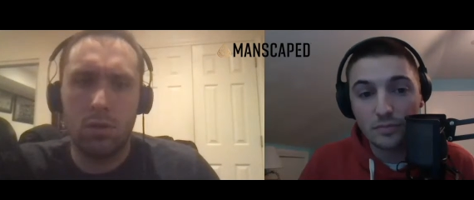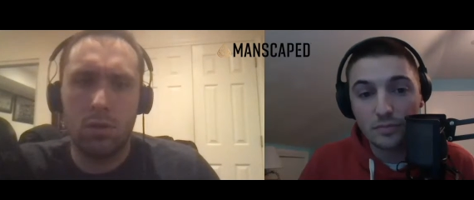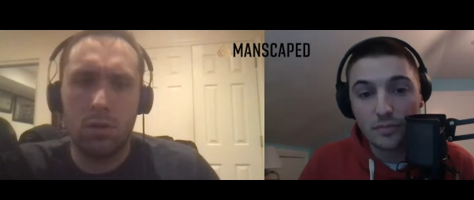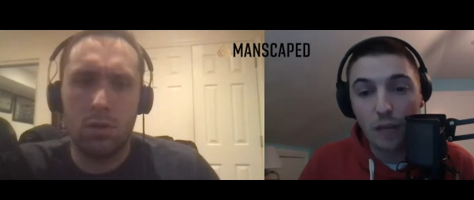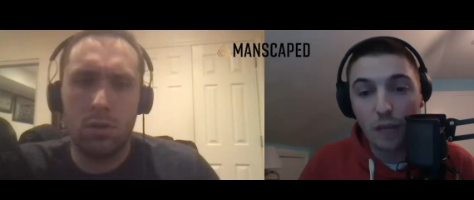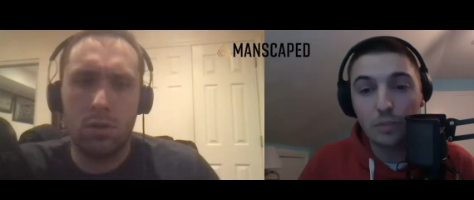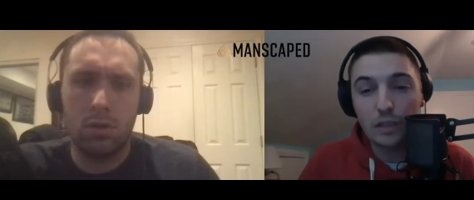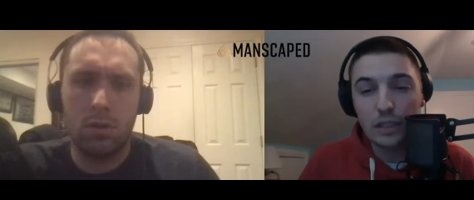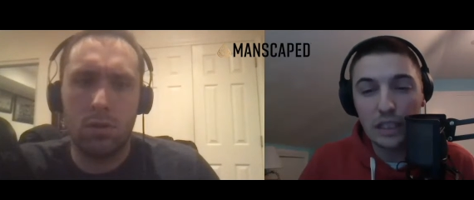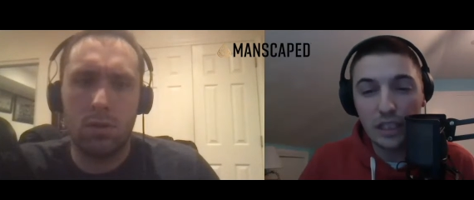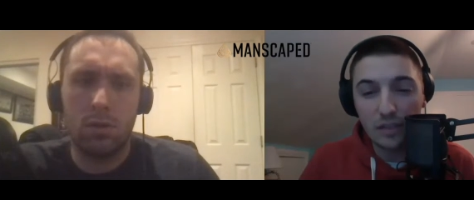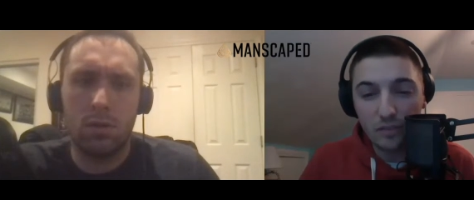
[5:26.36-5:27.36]
Speaker 1: I
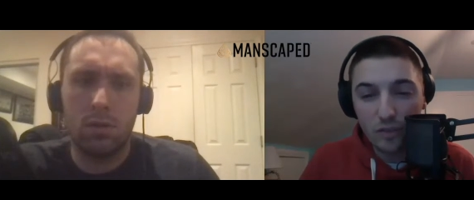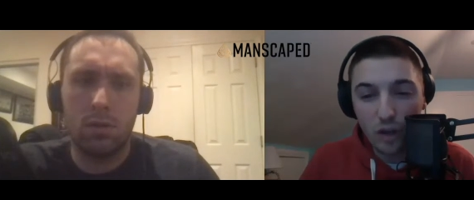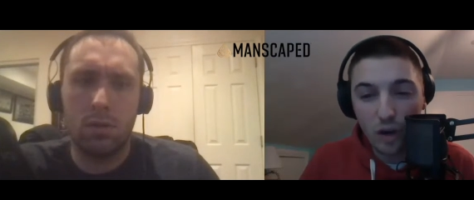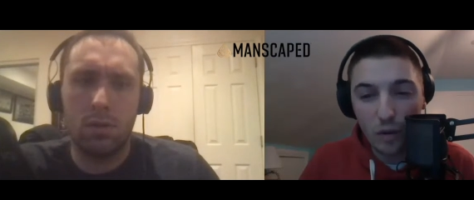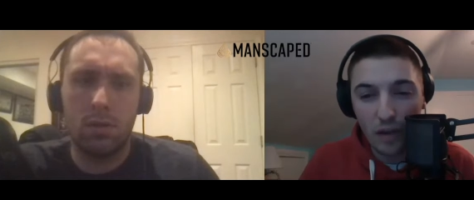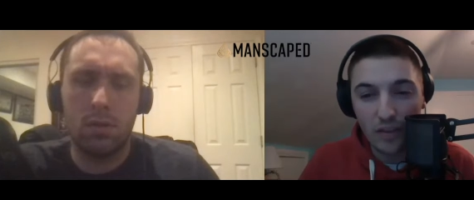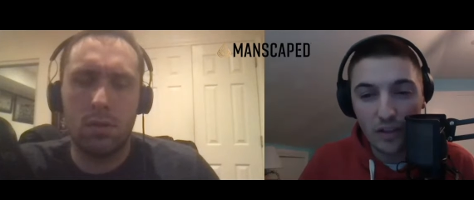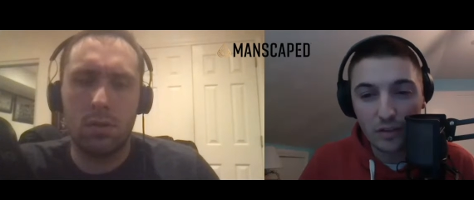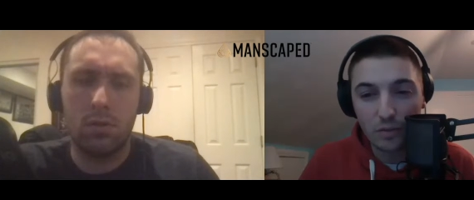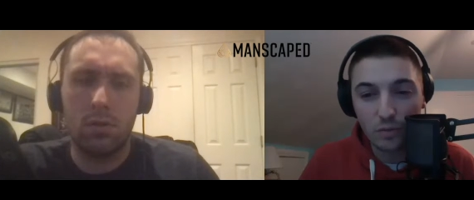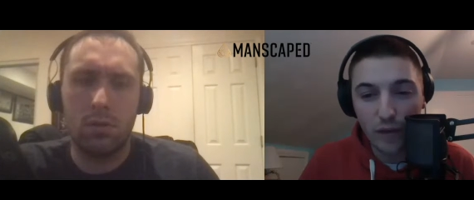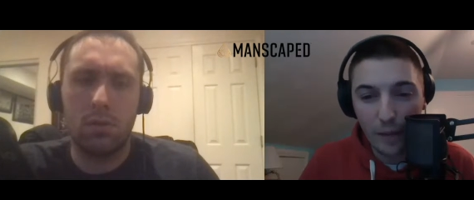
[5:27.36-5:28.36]
believe so, but I think
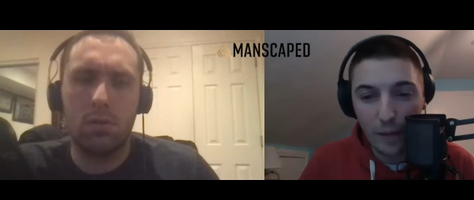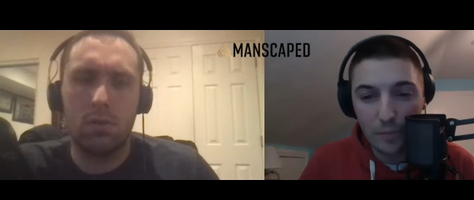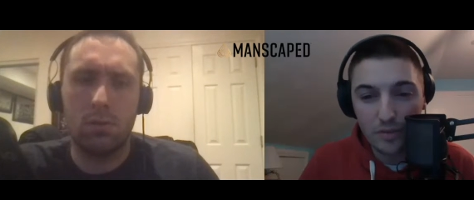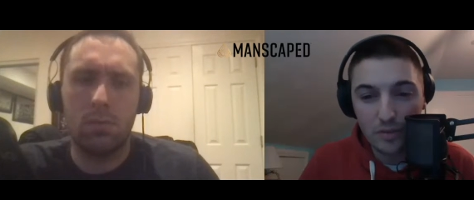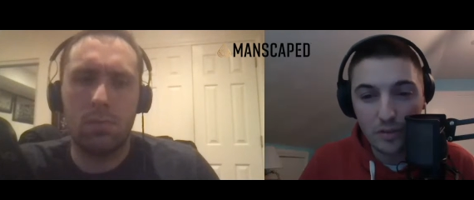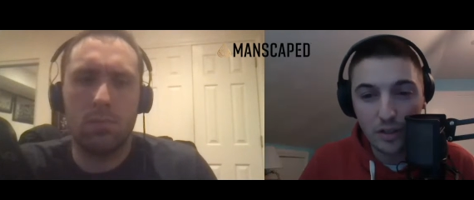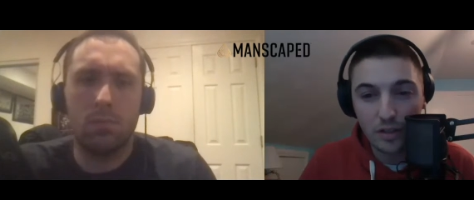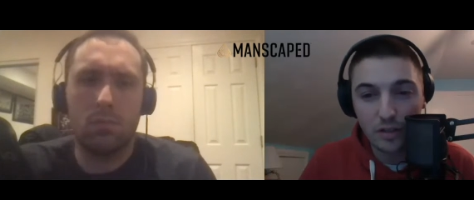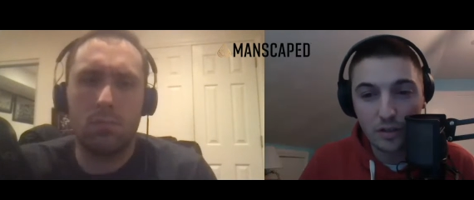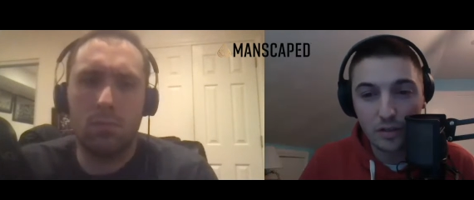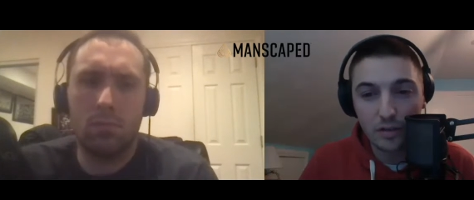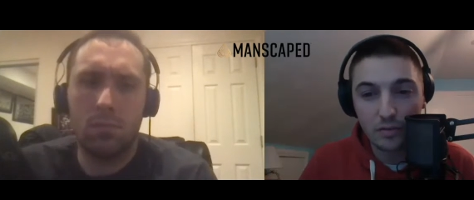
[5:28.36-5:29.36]
the Rams
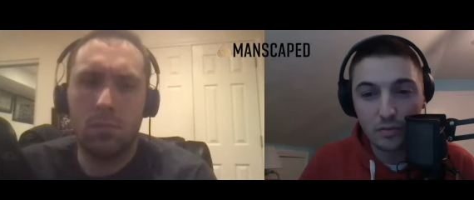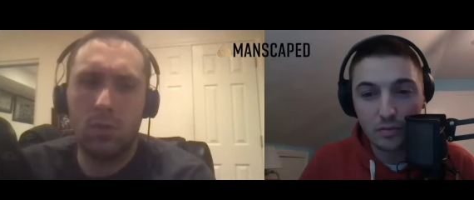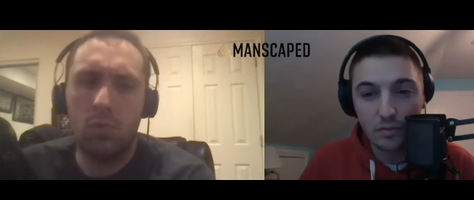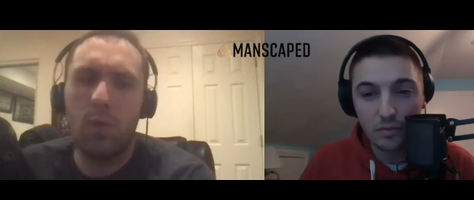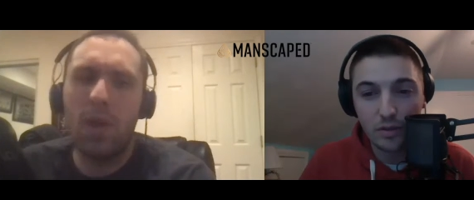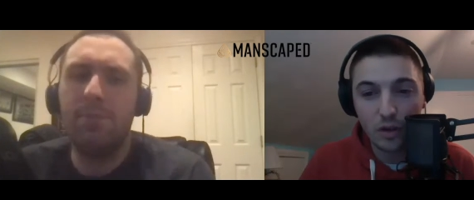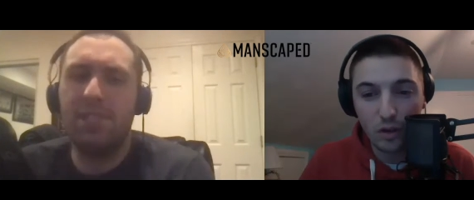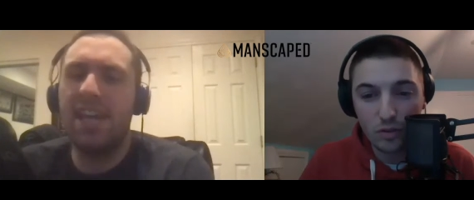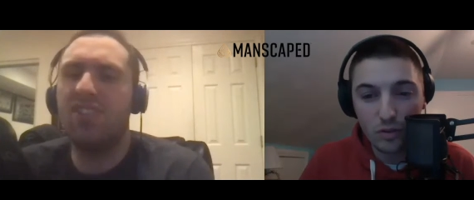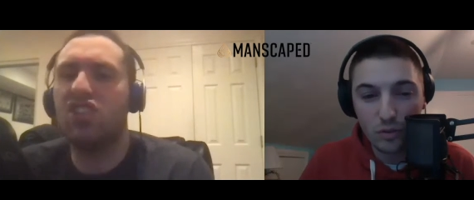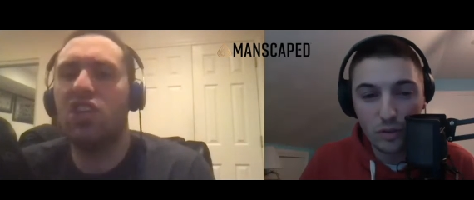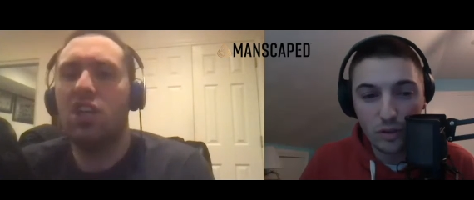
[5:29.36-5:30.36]
The
Speaker 2: Rams, also,
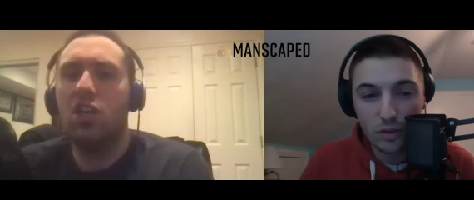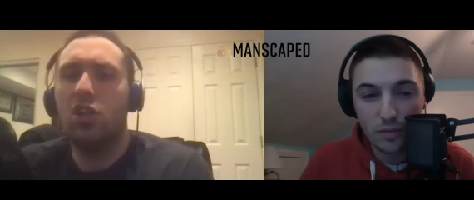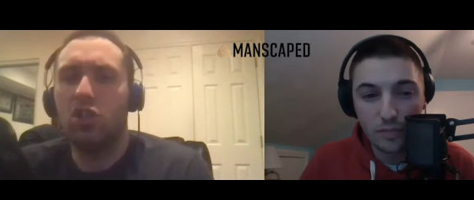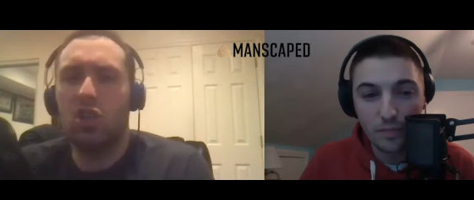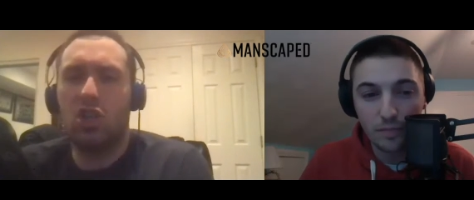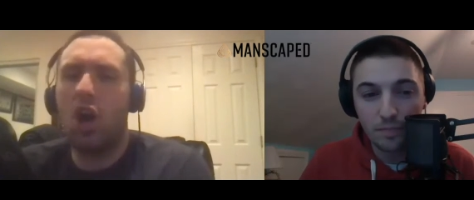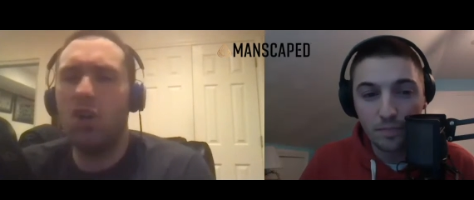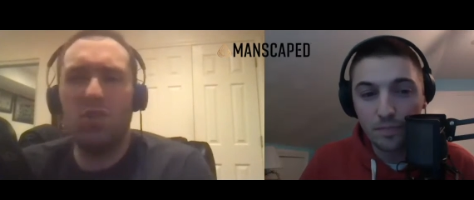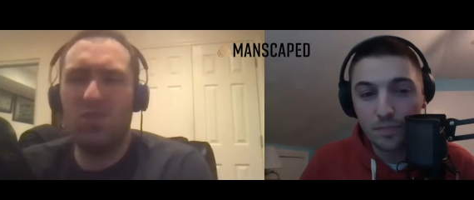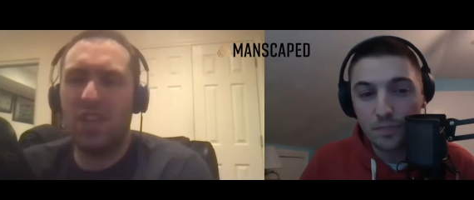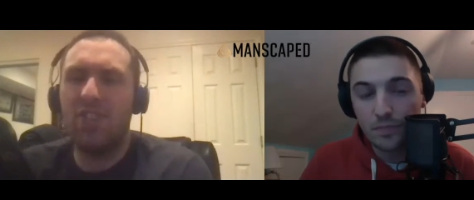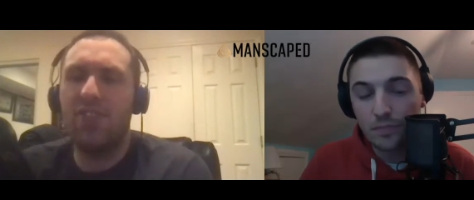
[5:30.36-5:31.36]
yes. The, the
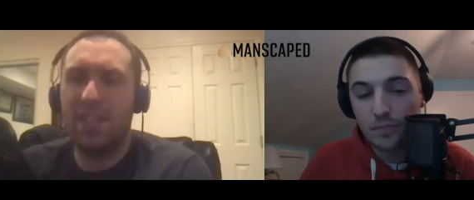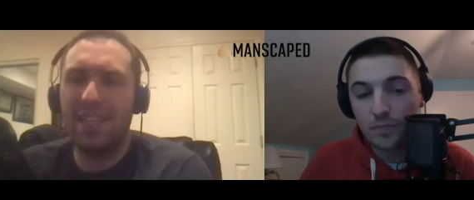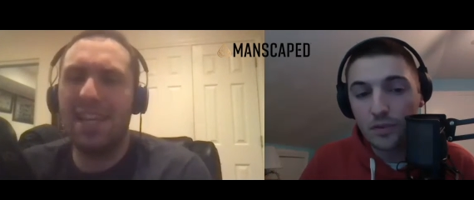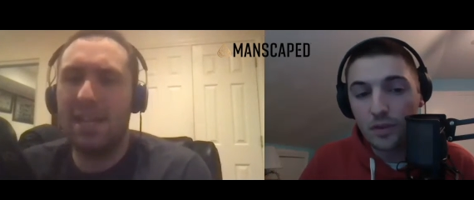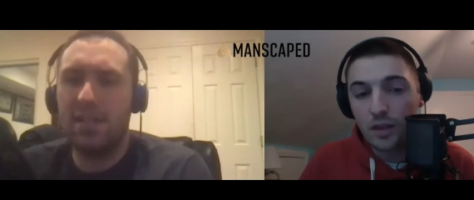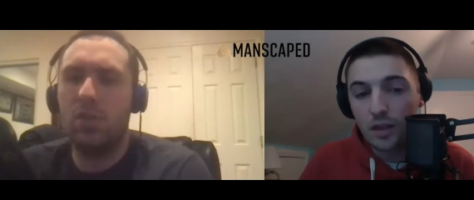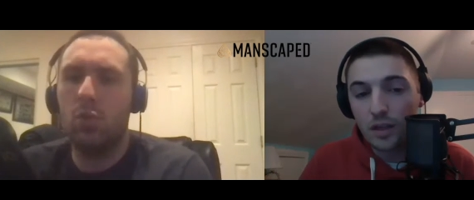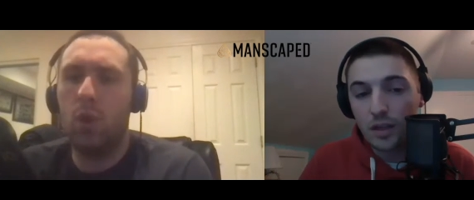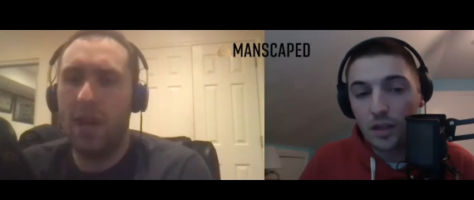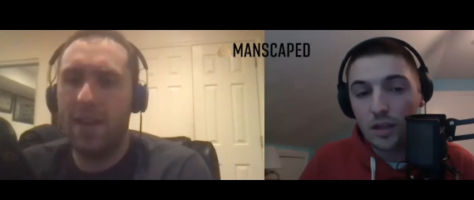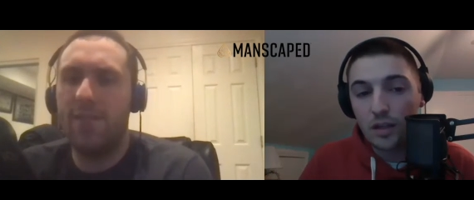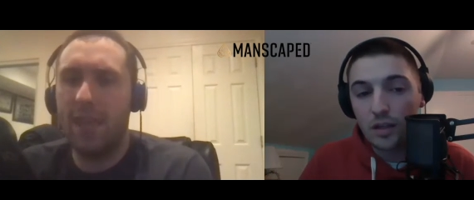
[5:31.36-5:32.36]
Cardinals, I think, need to
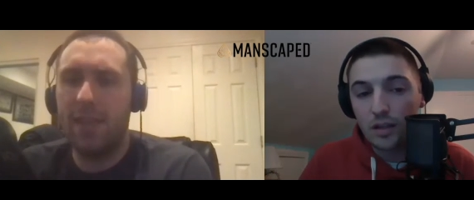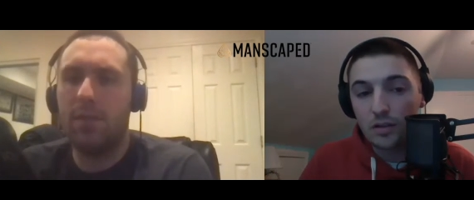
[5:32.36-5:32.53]
win, and then the